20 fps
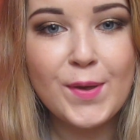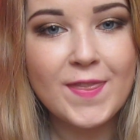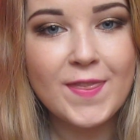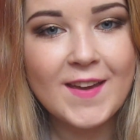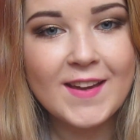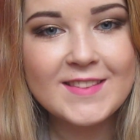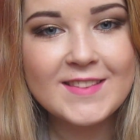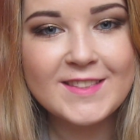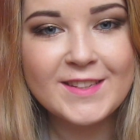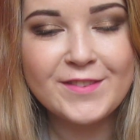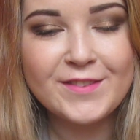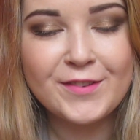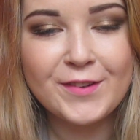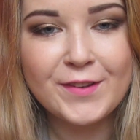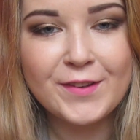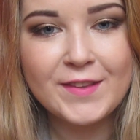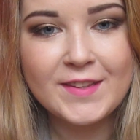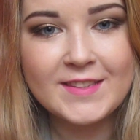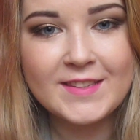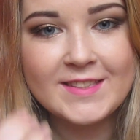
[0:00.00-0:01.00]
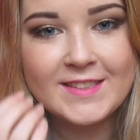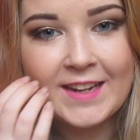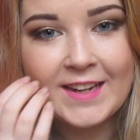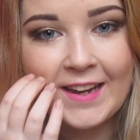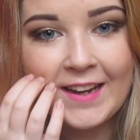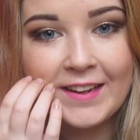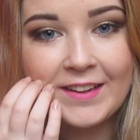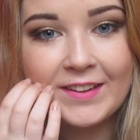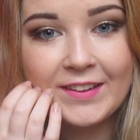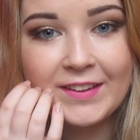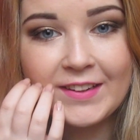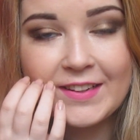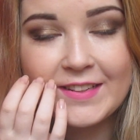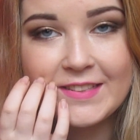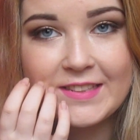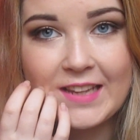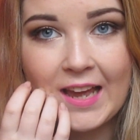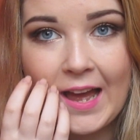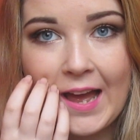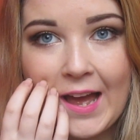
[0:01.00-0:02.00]
that's it for this tag,
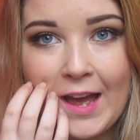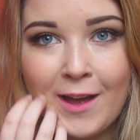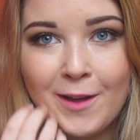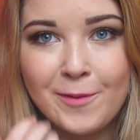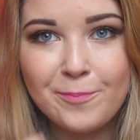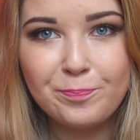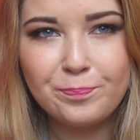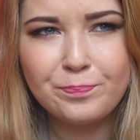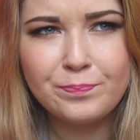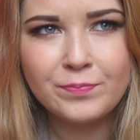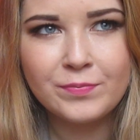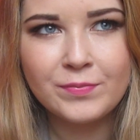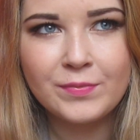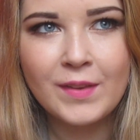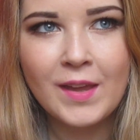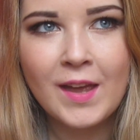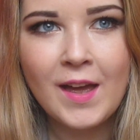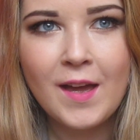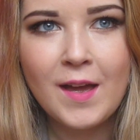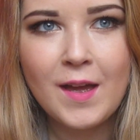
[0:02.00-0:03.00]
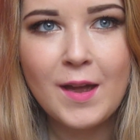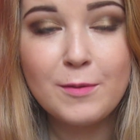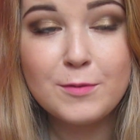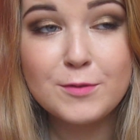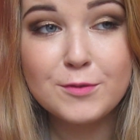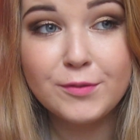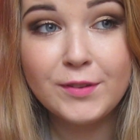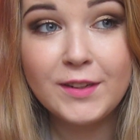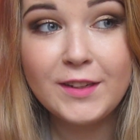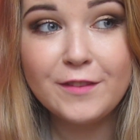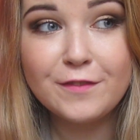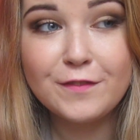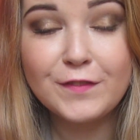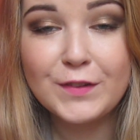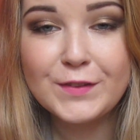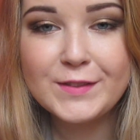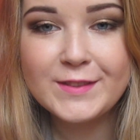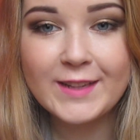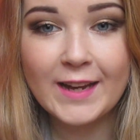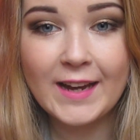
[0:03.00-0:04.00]
guys. It was a really
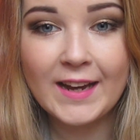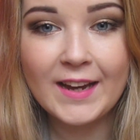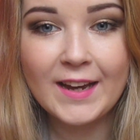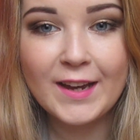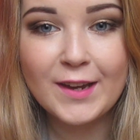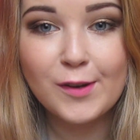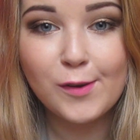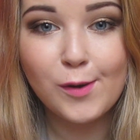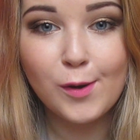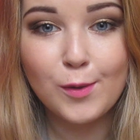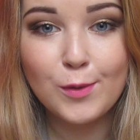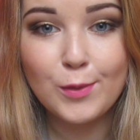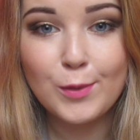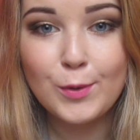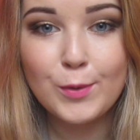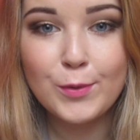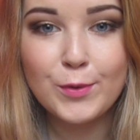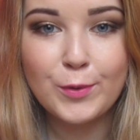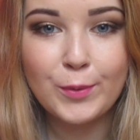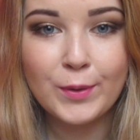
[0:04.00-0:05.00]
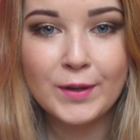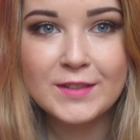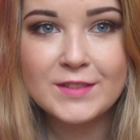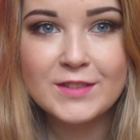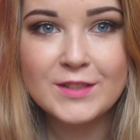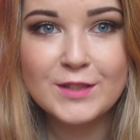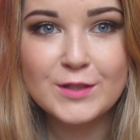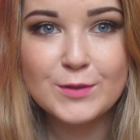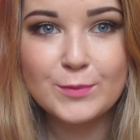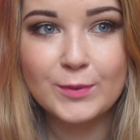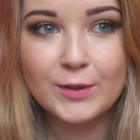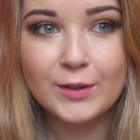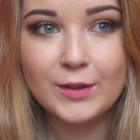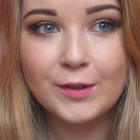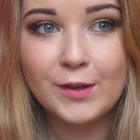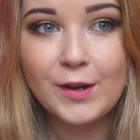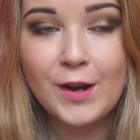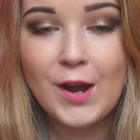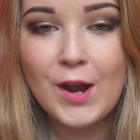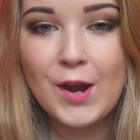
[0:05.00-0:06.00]
fun tag, although the questions
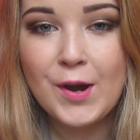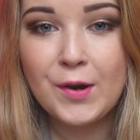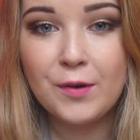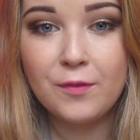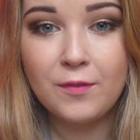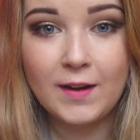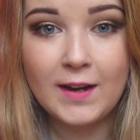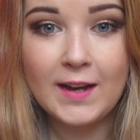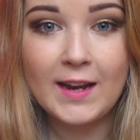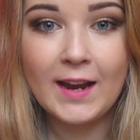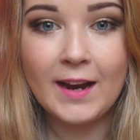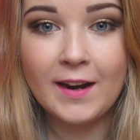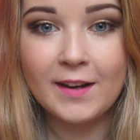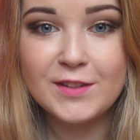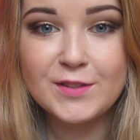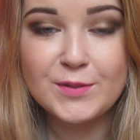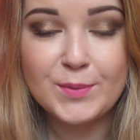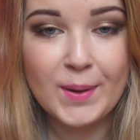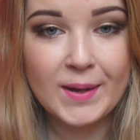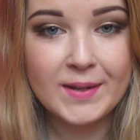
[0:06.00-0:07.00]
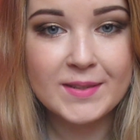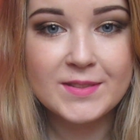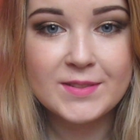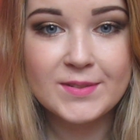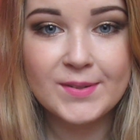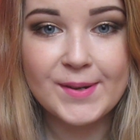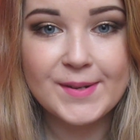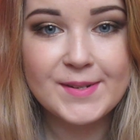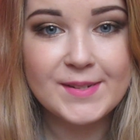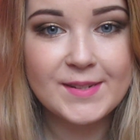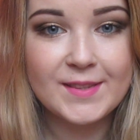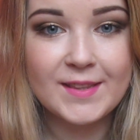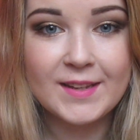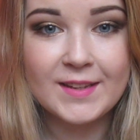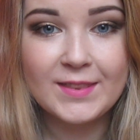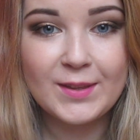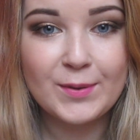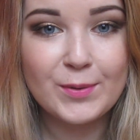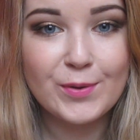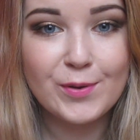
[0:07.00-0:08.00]
were really hard to answer. I didn't
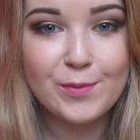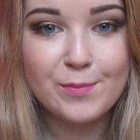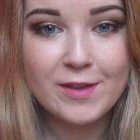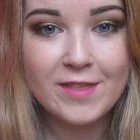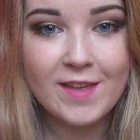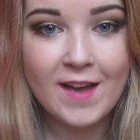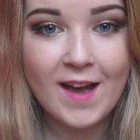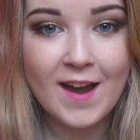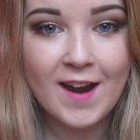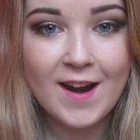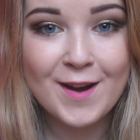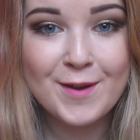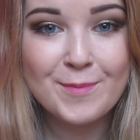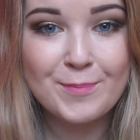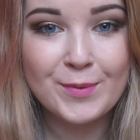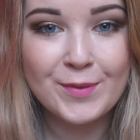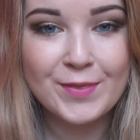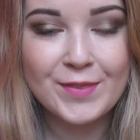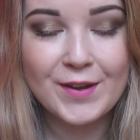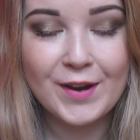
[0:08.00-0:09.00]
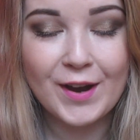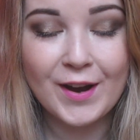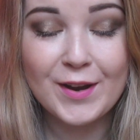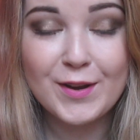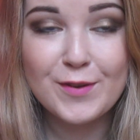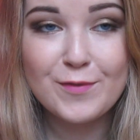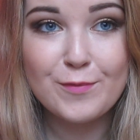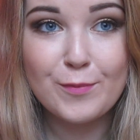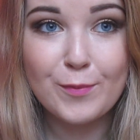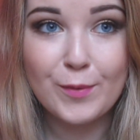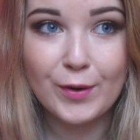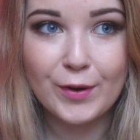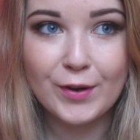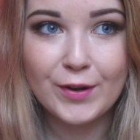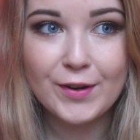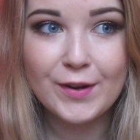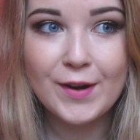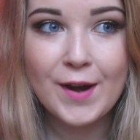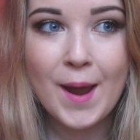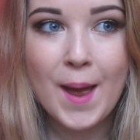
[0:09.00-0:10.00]
think they were going to be that hard, but they kind of
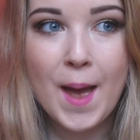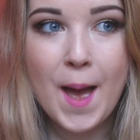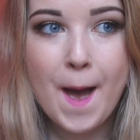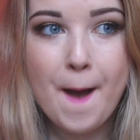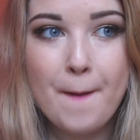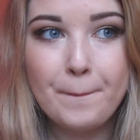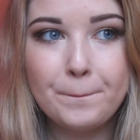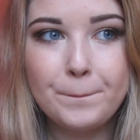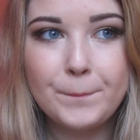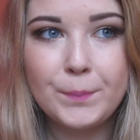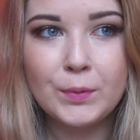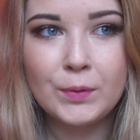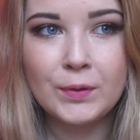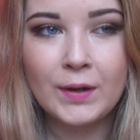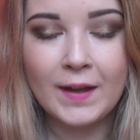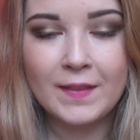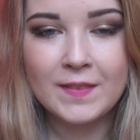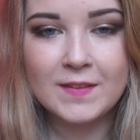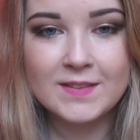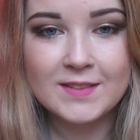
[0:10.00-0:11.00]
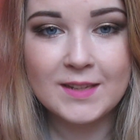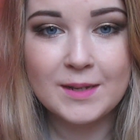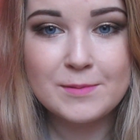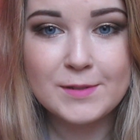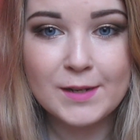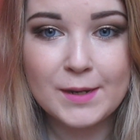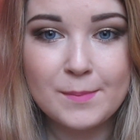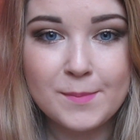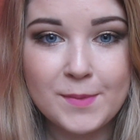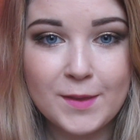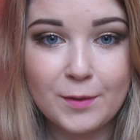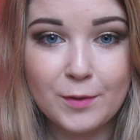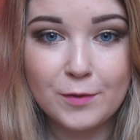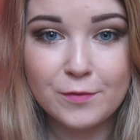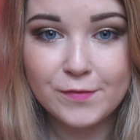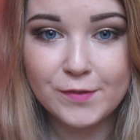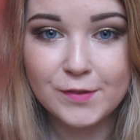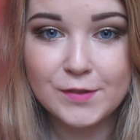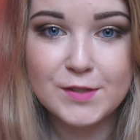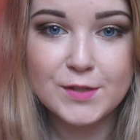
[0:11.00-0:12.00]
were. But at the same time, they were
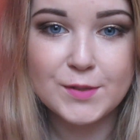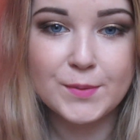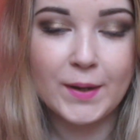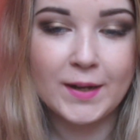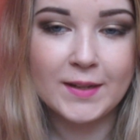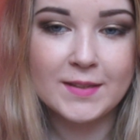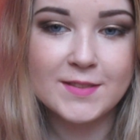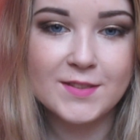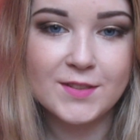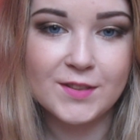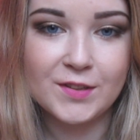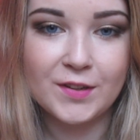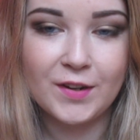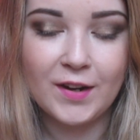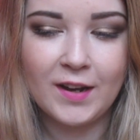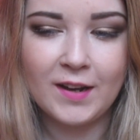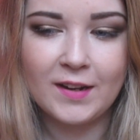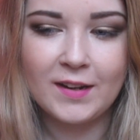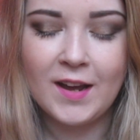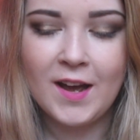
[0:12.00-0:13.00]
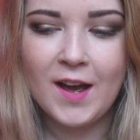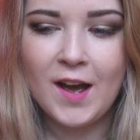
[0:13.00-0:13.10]
fun to answer, and